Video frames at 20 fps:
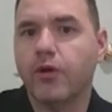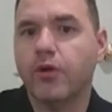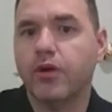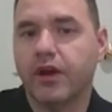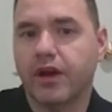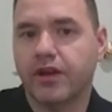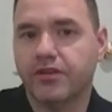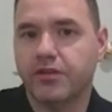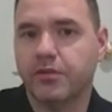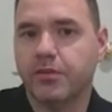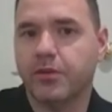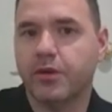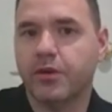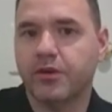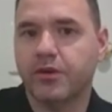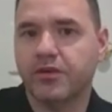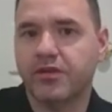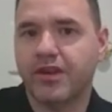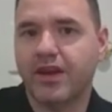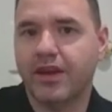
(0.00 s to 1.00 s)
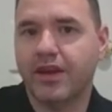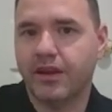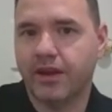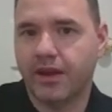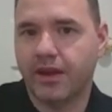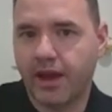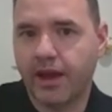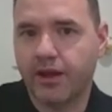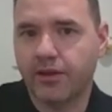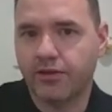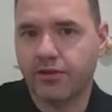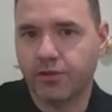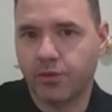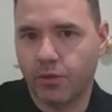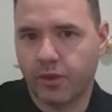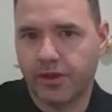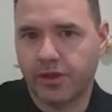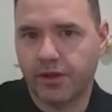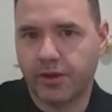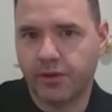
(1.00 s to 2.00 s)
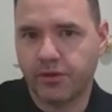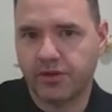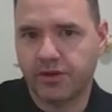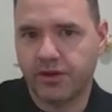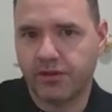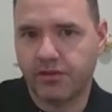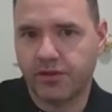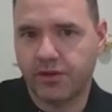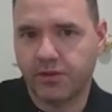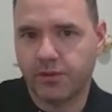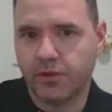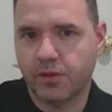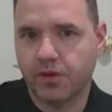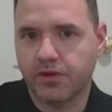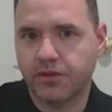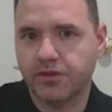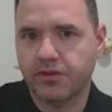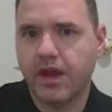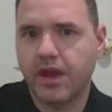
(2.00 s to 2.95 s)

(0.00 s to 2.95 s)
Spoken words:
How do customers engage with those individuals?